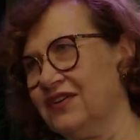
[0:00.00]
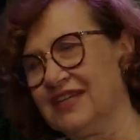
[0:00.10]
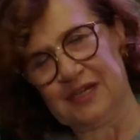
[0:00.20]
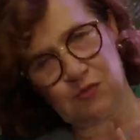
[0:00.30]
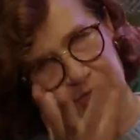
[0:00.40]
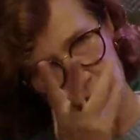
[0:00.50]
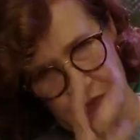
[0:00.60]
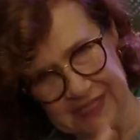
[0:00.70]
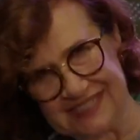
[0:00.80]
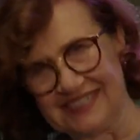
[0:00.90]
He will
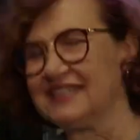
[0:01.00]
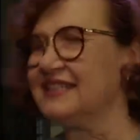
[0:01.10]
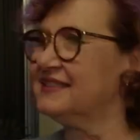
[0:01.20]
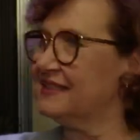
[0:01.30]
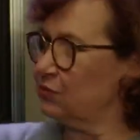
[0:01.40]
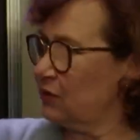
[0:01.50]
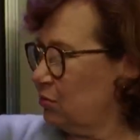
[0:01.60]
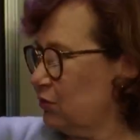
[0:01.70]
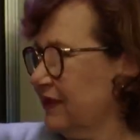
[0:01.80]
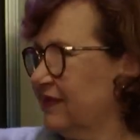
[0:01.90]
bring this, he will
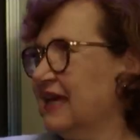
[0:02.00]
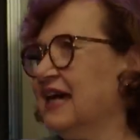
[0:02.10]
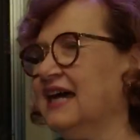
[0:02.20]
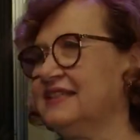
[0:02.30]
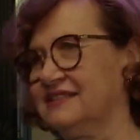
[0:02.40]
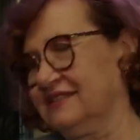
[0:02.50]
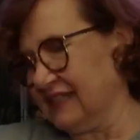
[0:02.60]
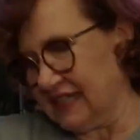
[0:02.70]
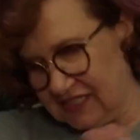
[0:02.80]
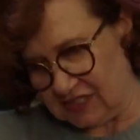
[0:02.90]
bring that.
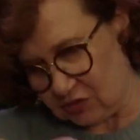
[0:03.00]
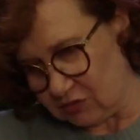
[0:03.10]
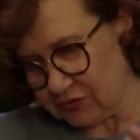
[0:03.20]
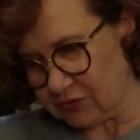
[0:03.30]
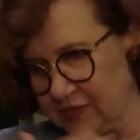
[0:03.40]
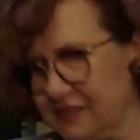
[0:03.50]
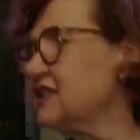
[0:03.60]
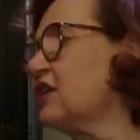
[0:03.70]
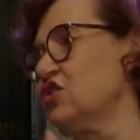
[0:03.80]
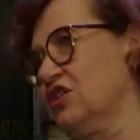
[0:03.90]
And it's also a
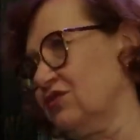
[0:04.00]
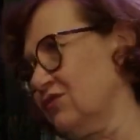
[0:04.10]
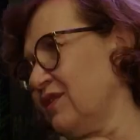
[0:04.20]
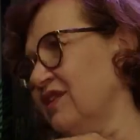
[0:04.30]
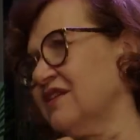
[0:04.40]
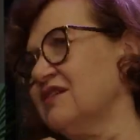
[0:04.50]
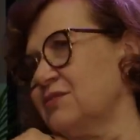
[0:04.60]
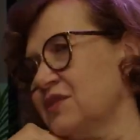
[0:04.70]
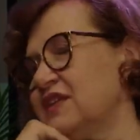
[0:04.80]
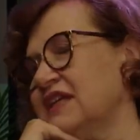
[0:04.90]
discussion
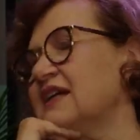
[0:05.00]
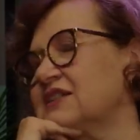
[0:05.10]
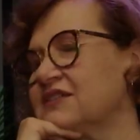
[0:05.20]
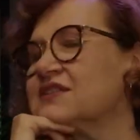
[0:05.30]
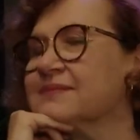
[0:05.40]
with the actors.